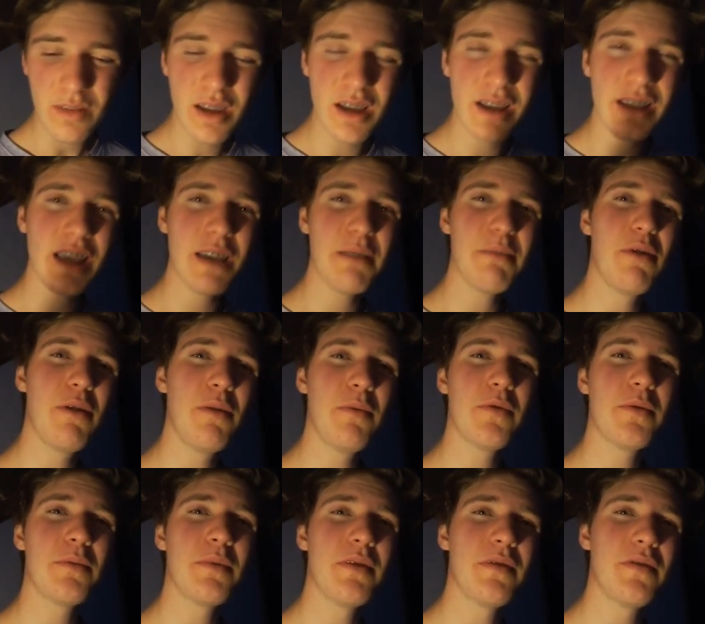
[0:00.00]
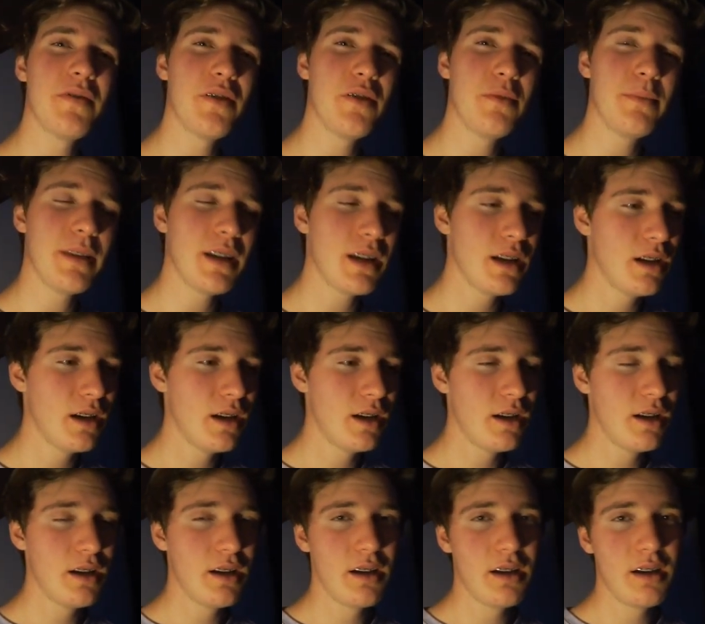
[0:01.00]
I came home from the filming
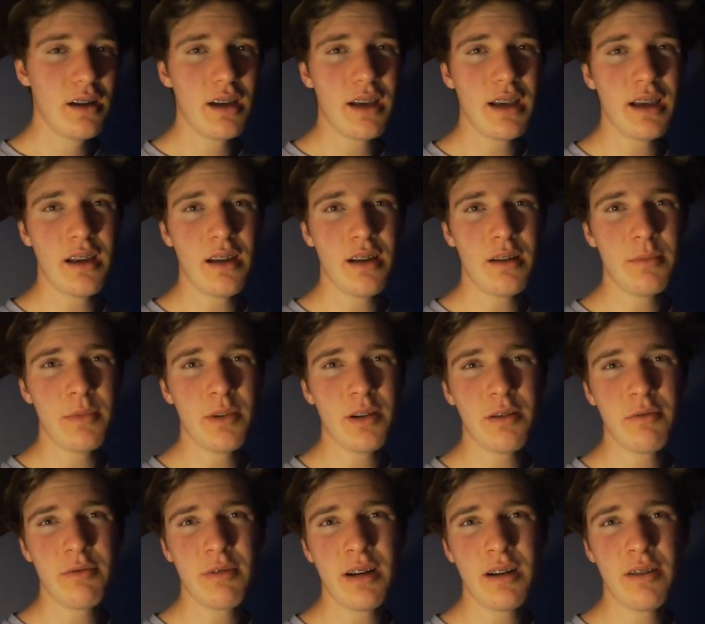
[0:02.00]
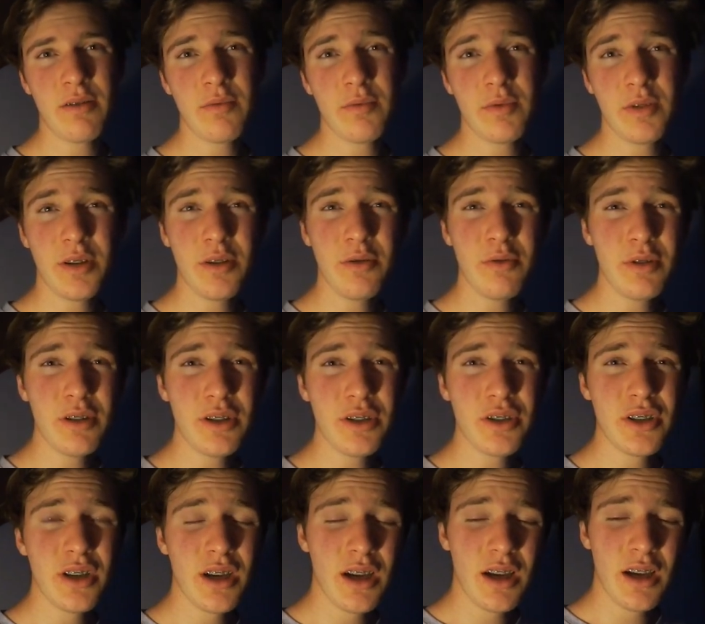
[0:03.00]
um, around two
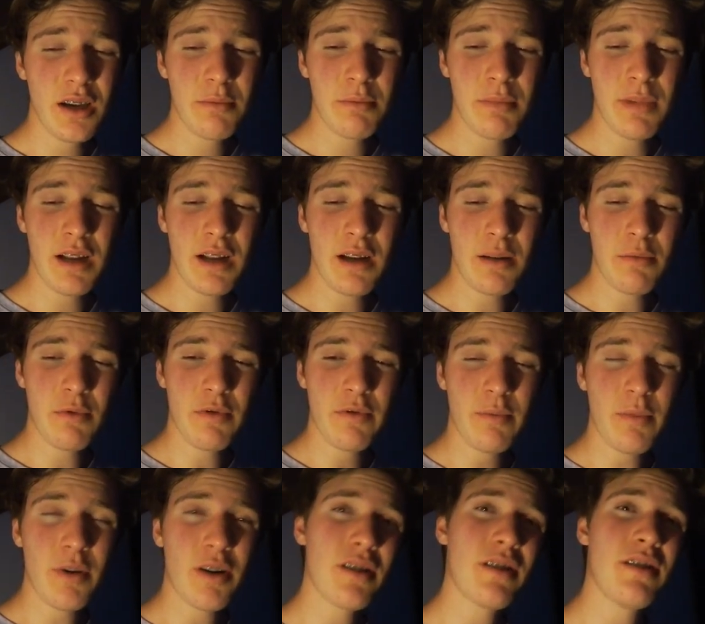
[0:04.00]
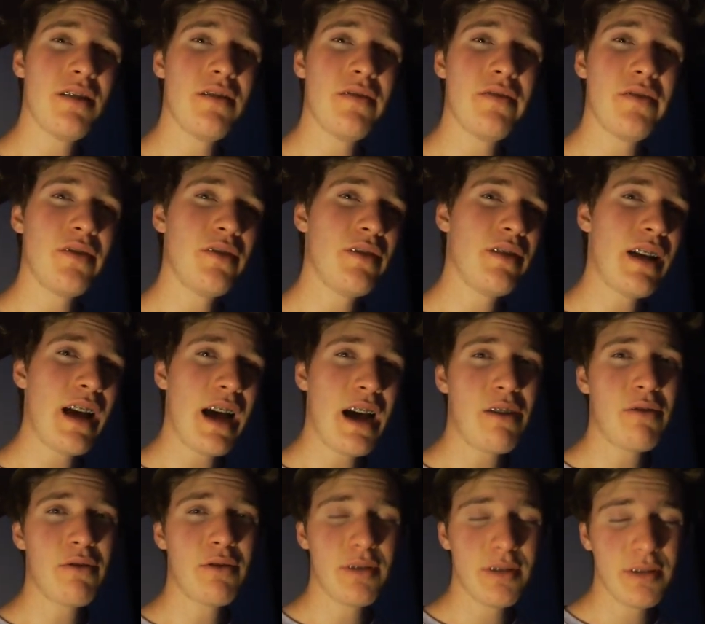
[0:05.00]
ish, met up with Martin for an
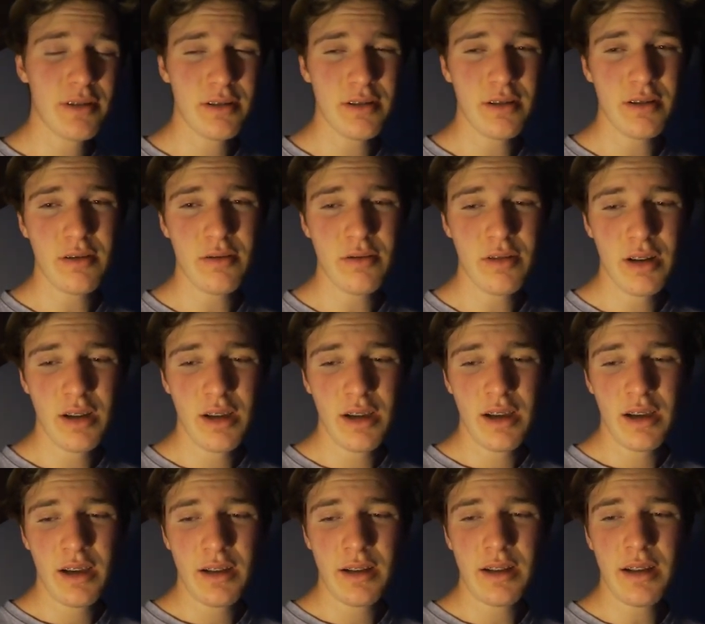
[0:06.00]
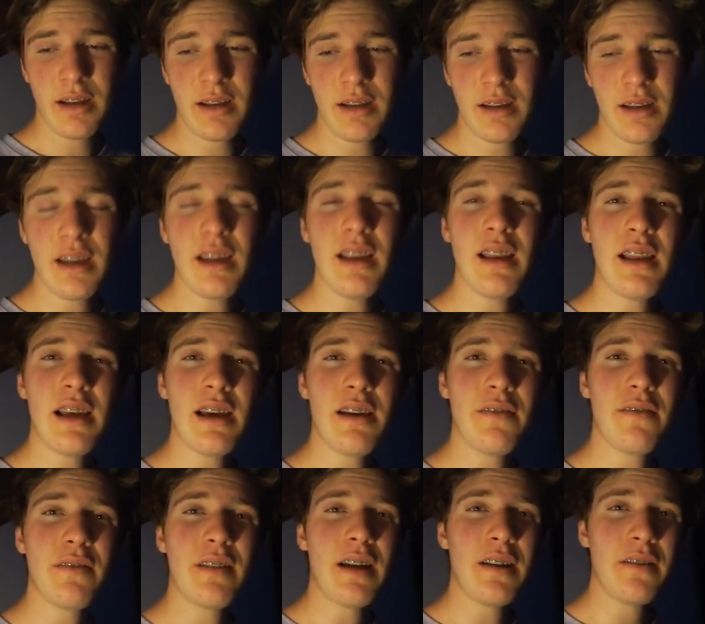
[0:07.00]
hour or so, then he
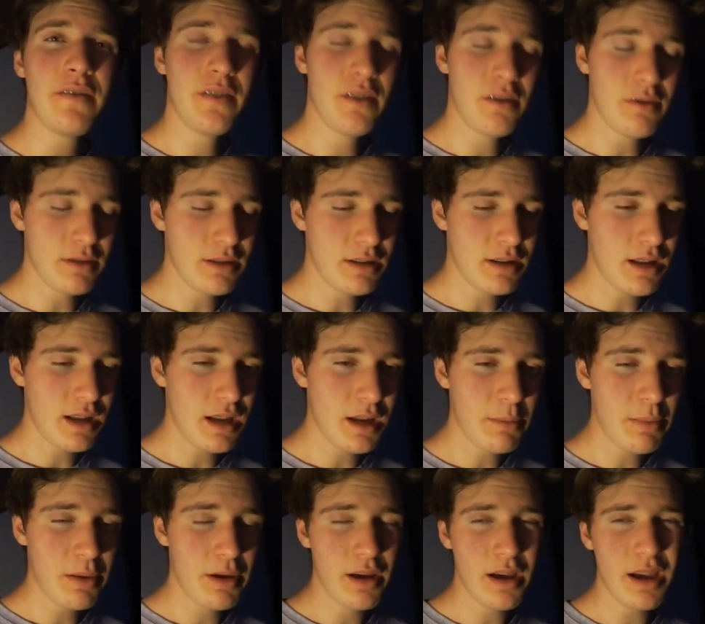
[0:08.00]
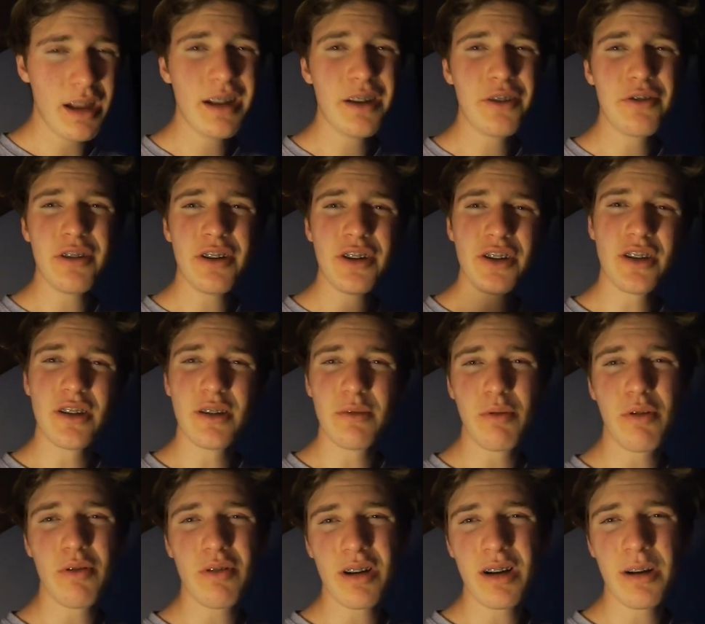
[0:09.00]
left. I fell asleep. I literally just
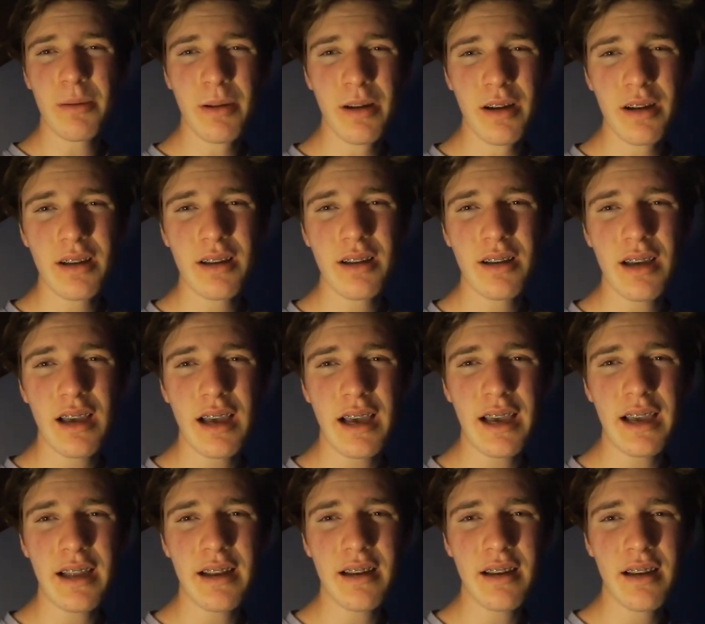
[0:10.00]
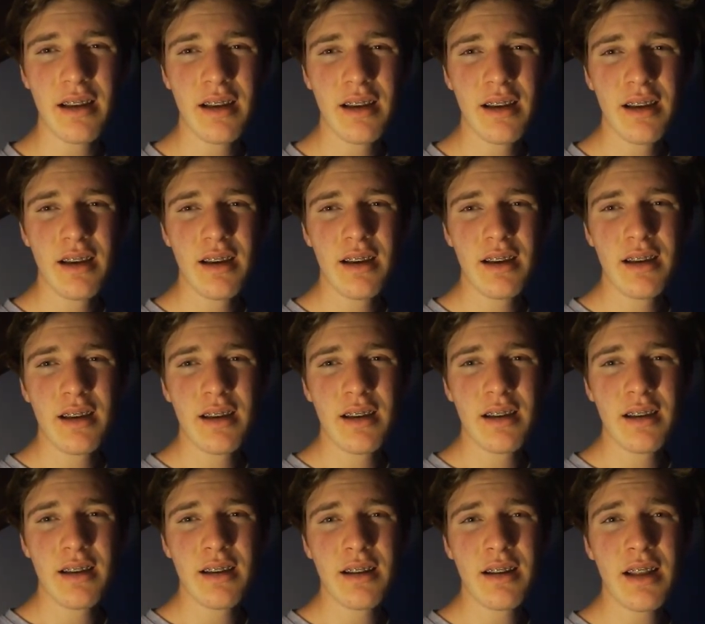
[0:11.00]
woke up, and
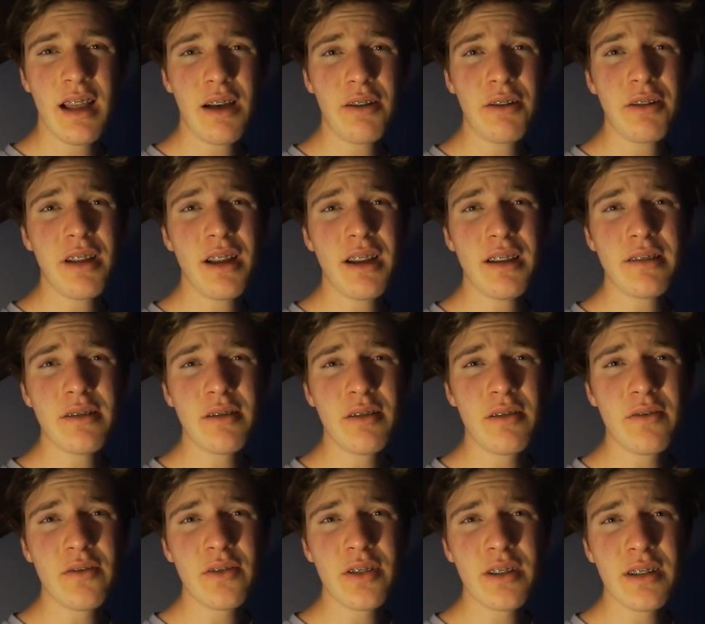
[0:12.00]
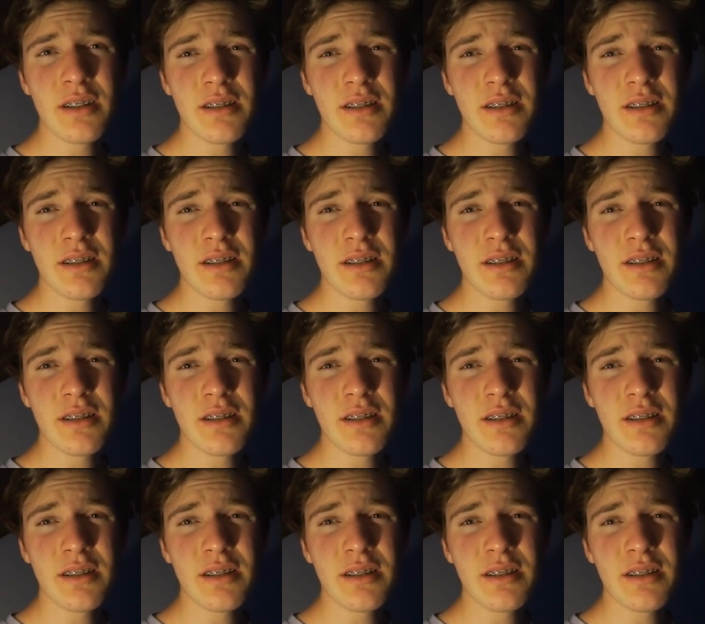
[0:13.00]
now the day is over.